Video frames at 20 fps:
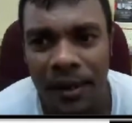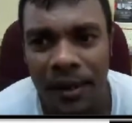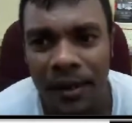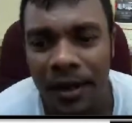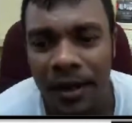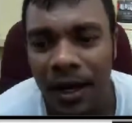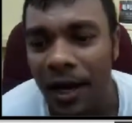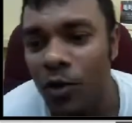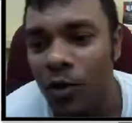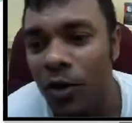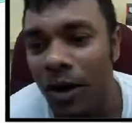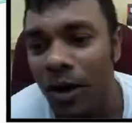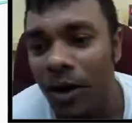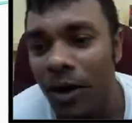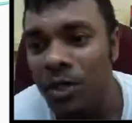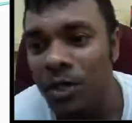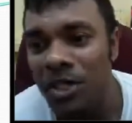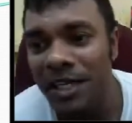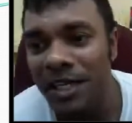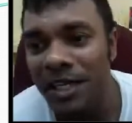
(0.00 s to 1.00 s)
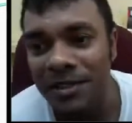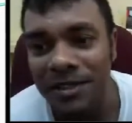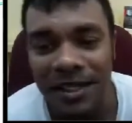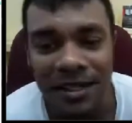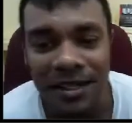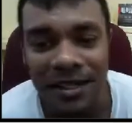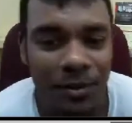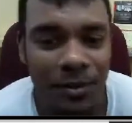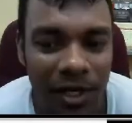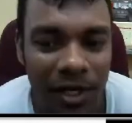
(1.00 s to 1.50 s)
I think if we can
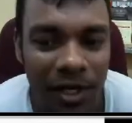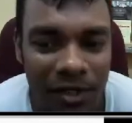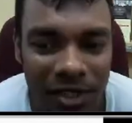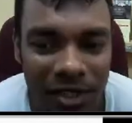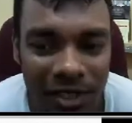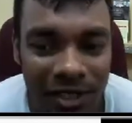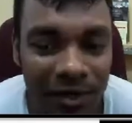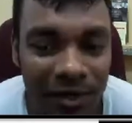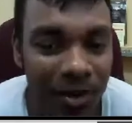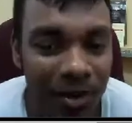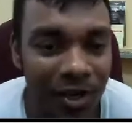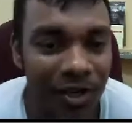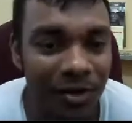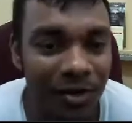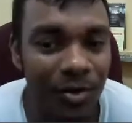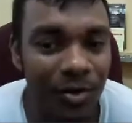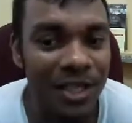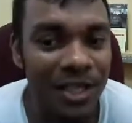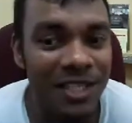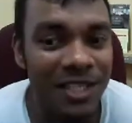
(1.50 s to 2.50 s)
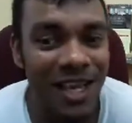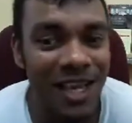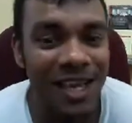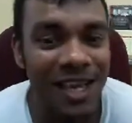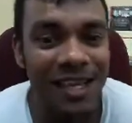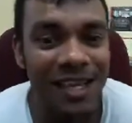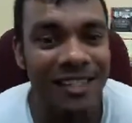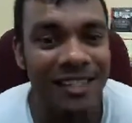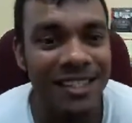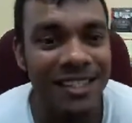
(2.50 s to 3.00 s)
tag
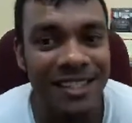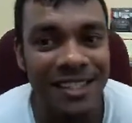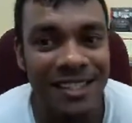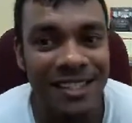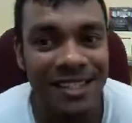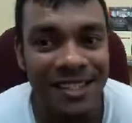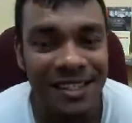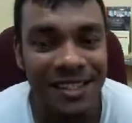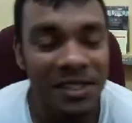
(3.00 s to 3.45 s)
better,